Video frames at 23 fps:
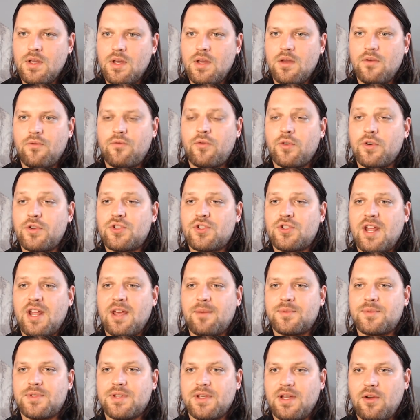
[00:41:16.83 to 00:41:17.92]
First
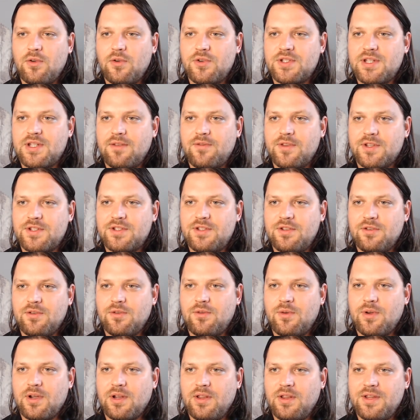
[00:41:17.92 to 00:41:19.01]
steps, I'll just give this to you
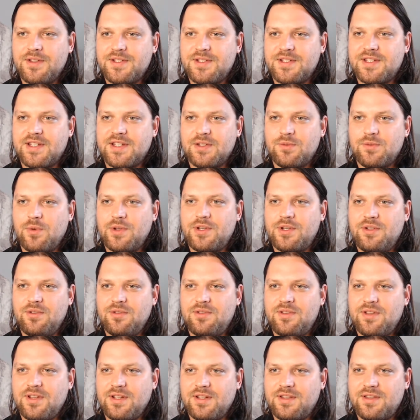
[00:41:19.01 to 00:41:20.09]
quick. Lindsay says, what do you
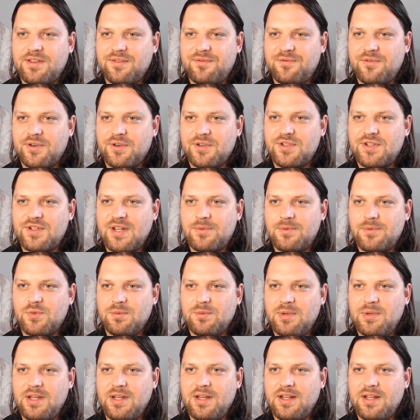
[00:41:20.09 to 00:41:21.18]
think the first steps
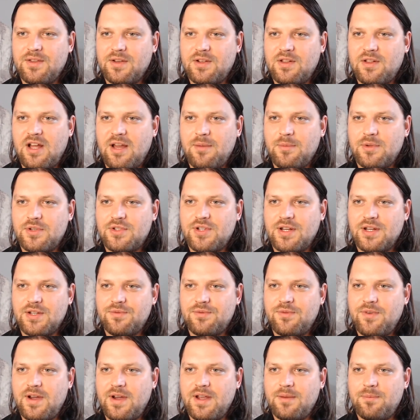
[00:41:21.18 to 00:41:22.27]
would be in the climate change
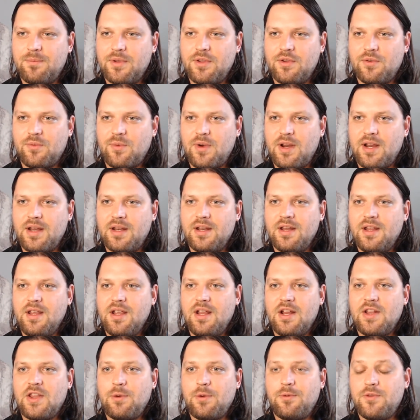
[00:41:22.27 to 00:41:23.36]
fight? But you're right.
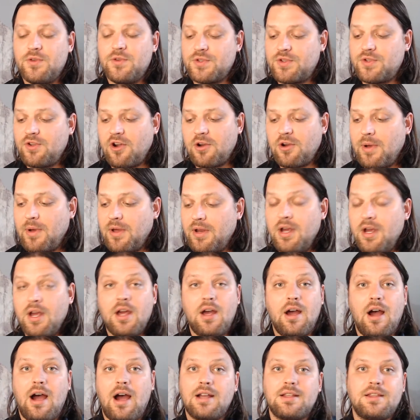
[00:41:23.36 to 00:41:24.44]
They refuse to talk about it.
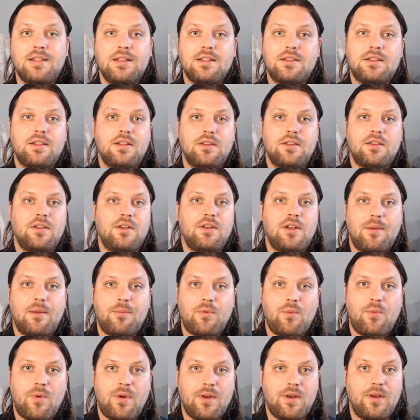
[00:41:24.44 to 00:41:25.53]
I think the number
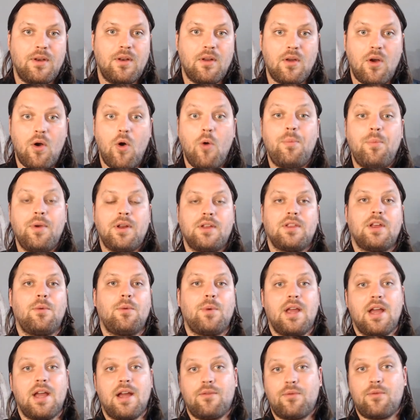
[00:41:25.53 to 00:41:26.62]
one opening that
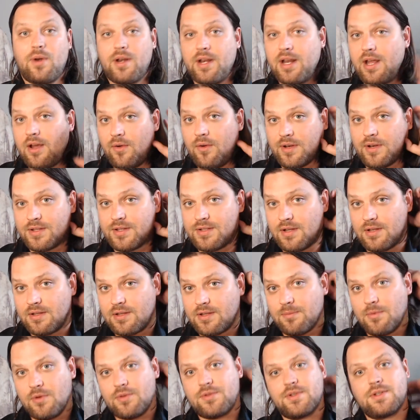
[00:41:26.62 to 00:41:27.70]
we have right now, and it's not
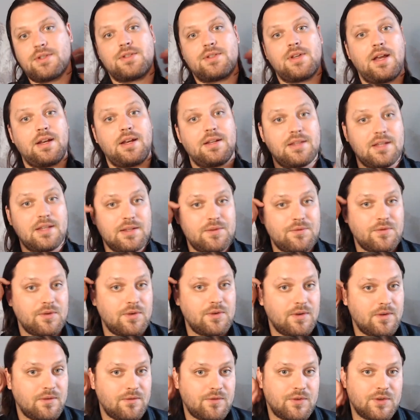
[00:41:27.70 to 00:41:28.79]
the most exciting things
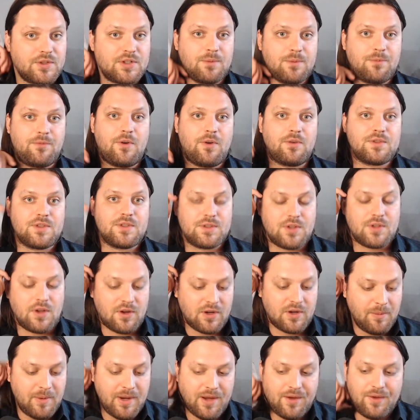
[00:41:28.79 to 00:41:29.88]
for some folks to talk
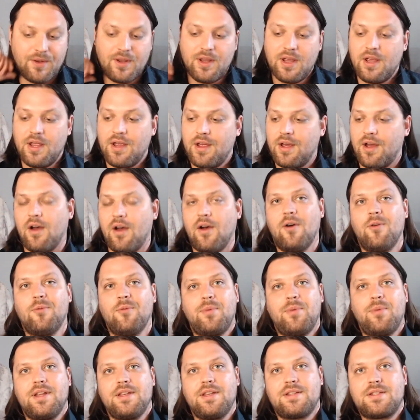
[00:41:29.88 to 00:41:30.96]
about,
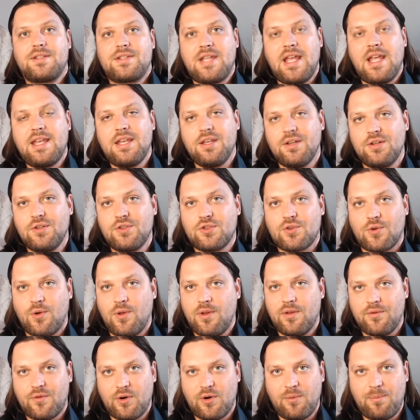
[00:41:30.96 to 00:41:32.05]
but is taking
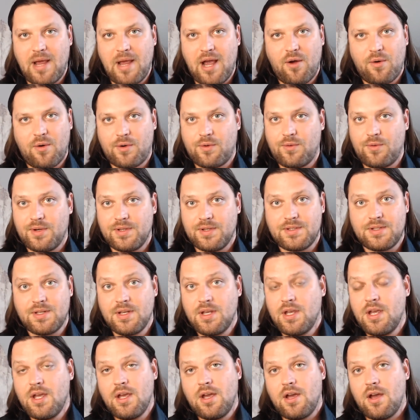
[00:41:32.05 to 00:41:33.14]
control of our power grids.
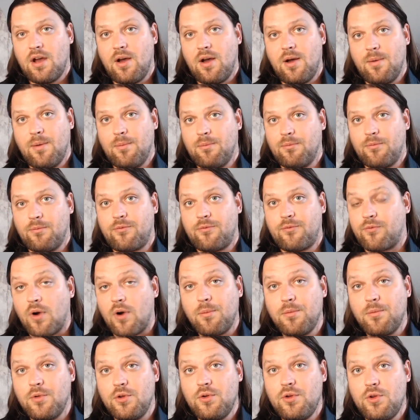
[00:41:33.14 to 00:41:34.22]

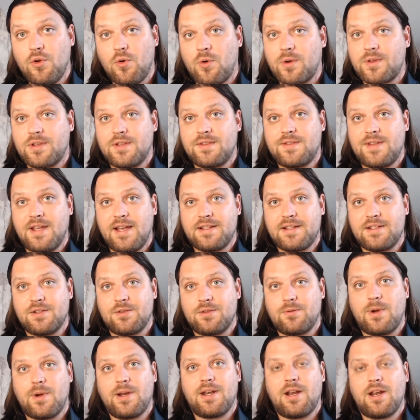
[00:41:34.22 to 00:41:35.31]
From New York to Texas
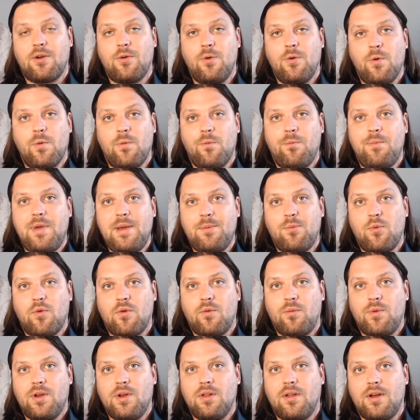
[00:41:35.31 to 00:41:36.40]
right now, people are
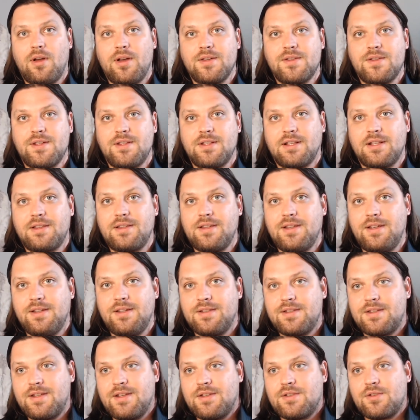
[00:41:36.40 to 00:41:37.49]
realizing that
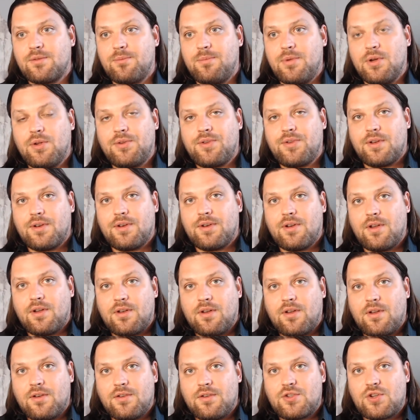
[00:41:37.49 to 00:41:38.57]
these things are built
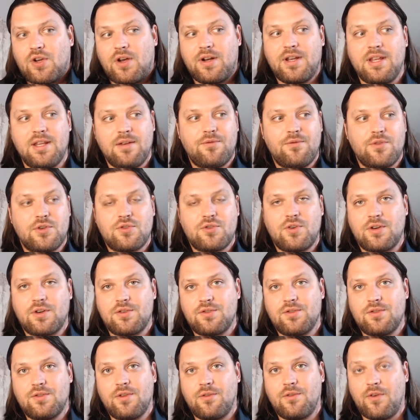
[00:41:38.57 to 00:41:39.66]
on shoddy
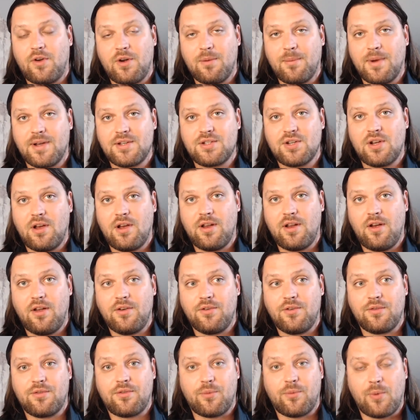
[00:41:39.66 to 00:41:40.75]
infrastructure. They're very much
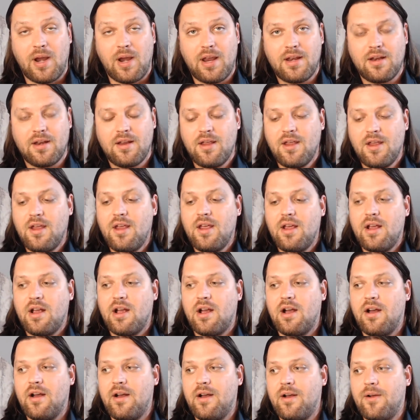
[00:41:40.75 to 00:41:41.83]
under threat.
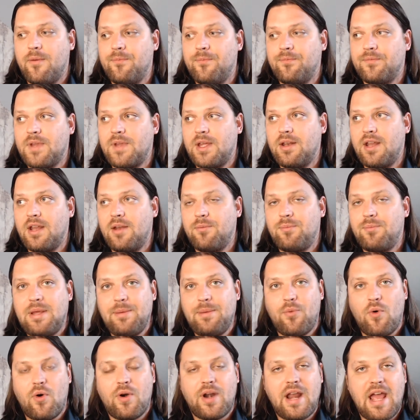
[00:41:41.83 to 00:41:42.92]
And
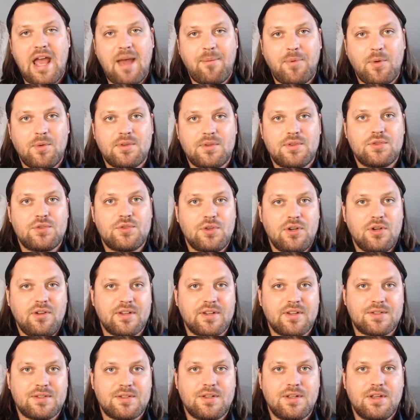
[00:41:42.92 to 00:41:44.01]
people aren't happy with the
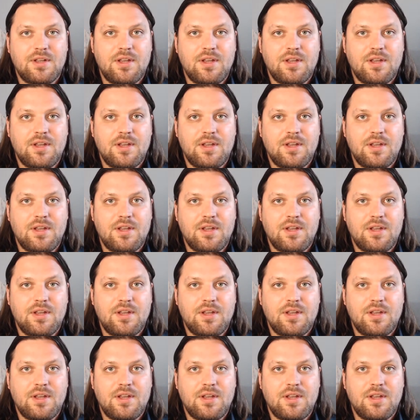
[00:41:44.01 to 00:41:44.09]
service.